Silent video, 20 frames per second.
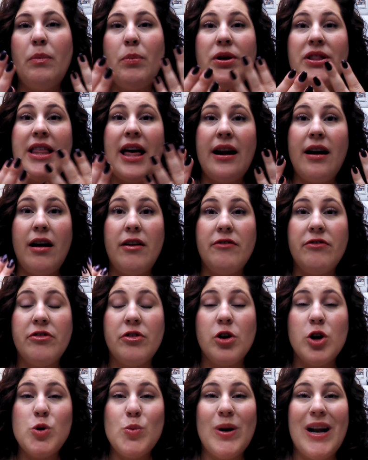I put that on
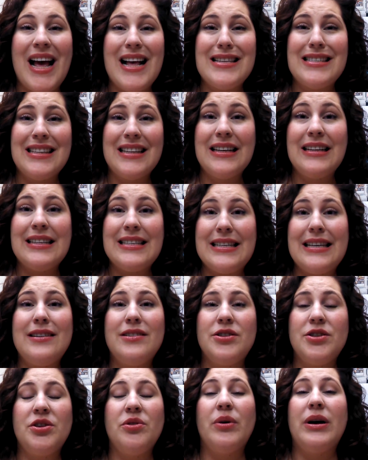first, but it has a little
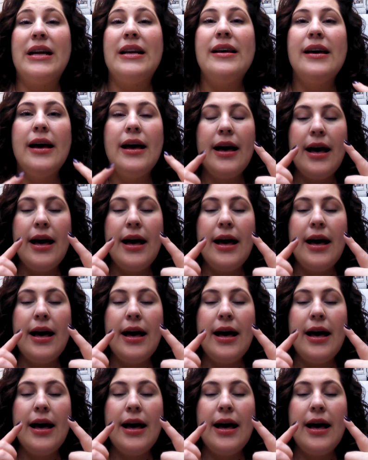tint to it.